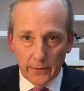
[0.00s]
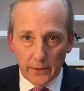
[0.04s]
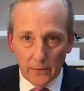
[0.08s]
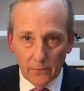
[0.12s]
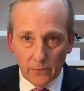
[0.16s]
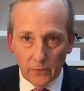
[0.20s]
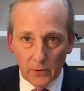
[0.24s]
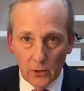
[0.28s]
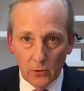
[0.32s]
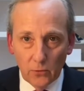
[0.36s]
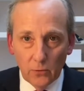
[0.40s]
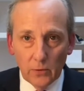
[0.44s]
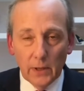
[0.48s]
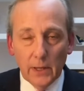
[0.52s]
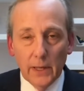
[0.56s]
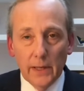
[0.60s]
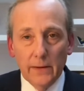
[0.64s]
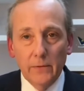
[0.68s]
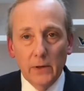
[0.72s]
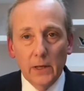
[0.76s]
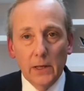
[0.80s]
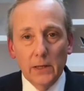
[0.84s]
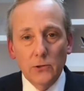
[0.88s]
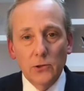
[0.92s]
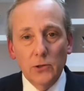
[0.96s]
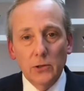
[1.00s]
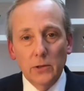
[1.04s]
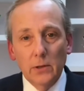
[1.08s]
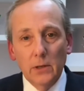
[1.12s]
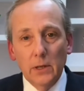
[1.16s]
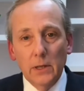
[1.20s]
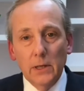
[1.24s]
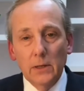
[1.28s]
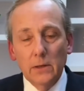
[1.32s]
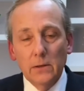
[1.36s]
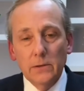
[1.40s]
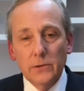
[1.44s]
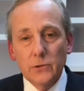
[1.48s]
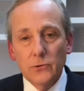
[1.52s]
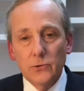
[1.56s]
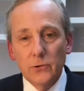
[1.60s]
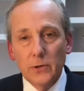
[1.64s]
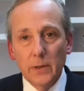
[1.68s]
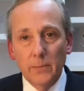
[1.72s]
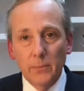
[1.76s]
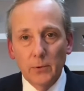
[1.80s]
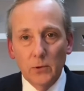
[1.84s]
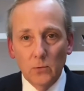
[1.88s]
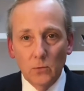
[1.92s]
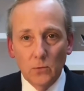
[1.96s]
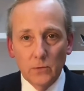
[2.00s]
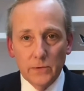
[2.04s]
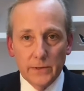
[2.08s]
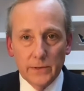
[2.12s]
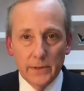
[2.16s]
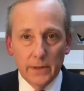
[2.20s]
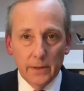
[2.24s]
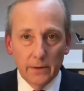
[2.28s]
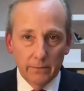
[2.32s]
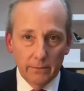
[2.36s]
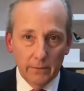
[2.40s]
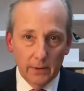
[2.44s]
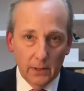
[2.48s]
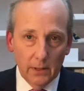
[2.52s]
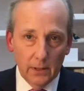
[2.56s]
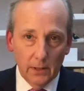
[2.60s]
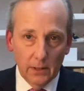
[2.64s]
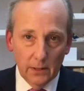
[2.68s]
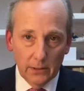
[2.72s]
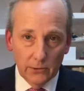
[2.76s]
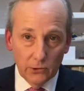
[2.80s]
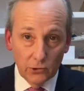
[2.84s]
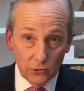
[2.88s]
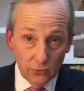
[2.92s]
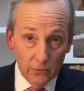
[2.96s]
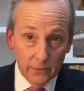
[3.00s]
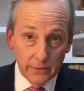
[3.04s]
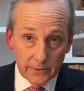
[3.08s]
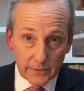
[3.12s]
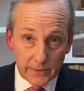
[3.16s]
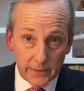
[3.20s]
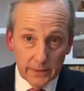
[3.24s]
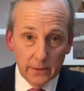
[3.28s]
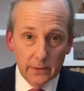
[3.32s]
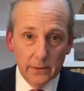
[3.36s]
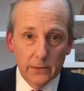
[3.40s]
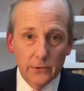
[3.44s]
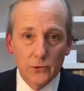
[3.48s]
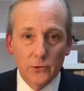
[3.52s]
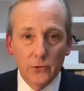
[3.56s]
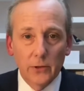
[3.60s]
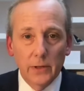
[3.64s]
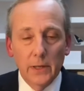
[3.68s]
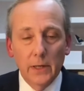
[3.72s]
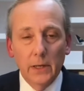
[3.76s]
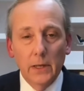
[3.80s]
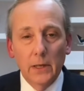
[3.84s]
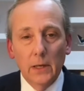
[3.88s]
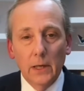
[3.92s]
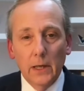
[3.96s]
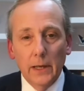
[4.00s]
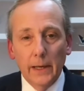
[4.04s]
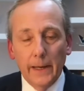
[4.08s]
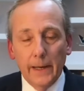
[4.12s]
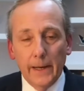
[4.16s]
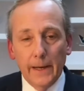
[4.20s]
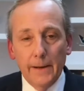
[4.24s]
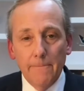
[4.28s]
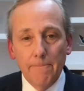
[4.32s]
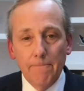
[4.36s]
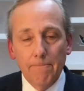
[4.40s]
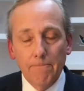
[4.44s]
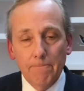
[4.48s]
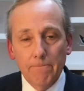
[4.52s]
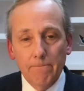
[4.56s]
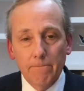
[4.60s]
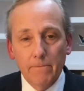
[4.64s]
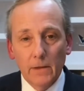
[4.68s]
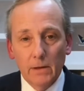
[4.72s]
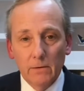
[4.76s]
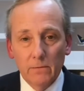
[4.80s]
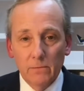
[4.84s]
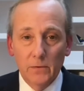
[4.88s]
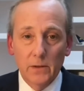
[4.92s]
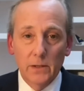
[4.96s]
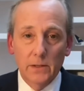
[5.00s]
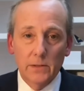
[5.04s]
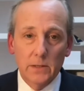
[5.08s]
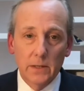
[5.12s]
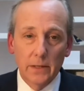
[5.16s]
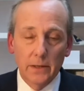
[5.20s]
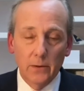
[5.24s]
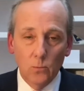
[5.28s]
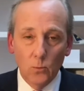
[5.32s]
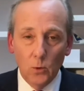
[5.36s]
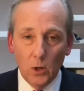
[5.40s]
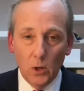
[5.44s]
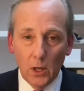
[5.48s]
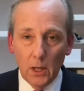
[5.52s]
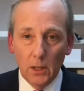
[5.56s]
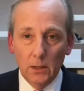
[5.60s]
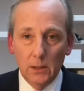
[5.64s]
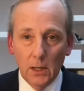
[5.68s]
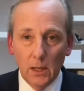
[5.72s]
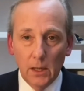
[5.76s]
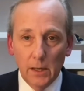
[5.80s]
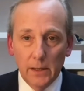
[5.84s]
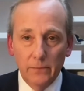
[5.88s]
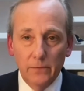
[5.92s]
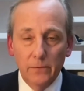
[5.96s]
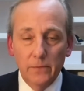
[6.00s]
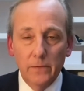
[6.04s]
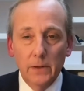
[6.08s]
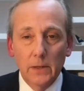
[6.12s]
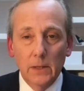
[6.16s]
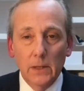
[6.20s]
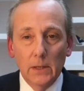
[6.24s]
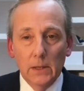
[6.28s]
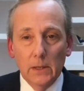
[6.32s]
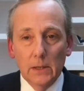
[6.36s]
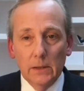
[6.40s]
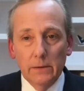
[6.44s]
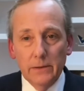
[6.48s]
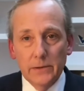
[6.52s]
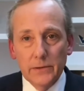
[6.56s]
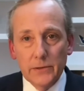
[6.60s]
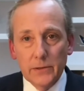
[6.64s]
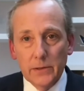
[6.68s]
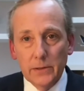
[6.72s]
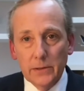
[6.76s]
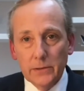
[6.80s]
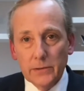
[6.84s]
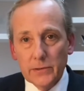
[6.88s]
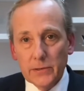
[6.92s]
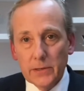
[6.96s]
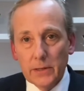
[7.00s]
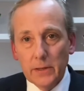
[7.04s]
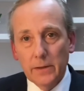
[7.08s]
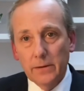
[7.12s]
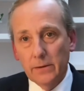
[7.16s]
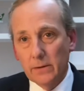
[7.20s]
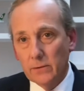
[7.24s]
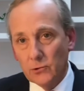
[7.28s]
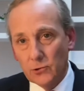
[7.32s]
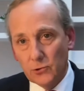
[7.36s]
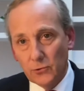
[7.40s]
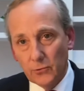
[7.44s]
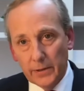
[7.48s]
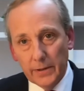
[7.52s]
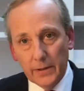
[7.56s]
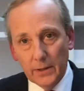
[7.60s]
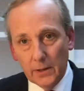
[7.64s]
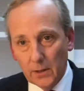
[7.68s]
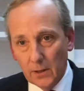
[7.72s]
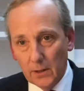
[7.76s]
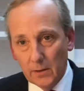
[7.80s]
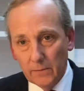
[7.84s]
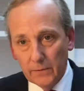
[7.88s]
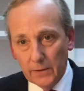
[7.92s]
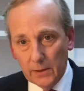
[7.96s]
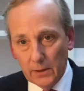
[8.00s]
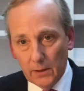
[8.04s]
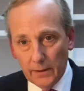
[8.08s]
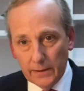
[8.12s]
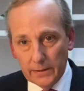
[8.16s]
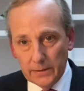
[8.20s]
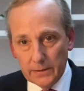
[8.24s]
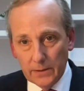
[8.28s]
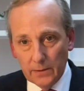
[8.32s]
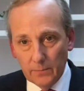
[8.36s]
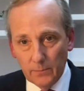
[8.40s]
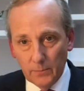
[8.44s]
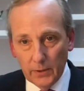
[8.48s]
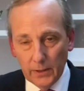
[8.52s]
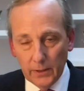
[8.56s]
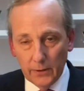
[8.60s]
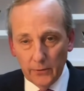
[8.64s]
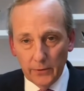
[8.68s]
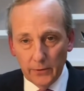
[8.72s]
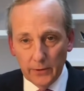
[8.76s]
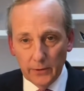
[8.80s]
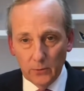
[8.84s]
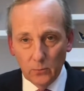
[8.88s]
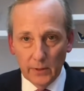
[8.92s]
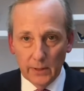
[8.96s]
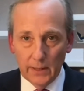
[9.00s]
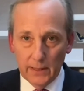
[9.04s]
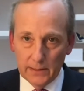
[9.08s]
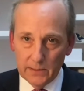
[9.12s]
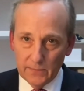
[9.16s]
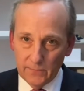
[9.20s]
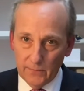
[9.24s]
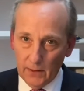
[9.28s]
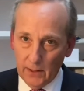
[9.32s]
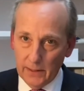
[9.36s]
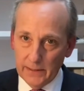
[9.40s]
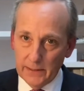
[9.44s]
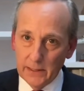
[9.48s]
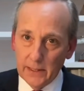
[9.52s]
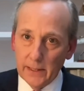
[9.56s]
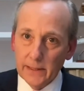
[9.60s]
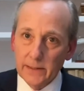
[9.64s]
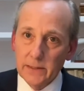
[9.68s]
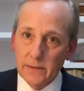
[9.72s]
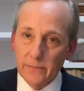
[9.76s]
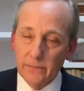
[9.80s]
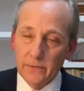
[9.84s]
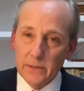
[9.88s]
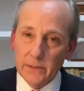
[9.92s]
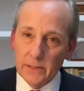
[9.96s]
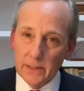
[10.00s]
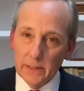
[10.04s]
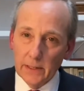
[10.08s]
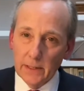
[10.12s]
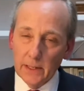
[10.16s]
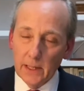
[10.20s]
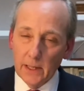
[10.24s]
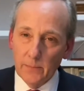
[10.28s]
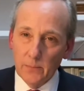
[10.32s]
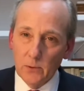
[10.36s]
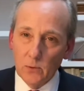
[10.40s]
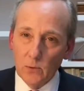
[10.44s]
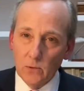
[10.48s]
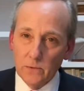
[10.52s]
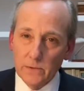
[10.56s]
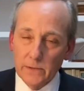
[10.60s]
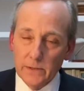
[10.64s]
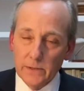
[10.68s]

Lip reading: you, the aviation industry, but also the insurance industry. Firstly, wildlife. There's a concern that during the COVID-19 period, with less flight activity at airports,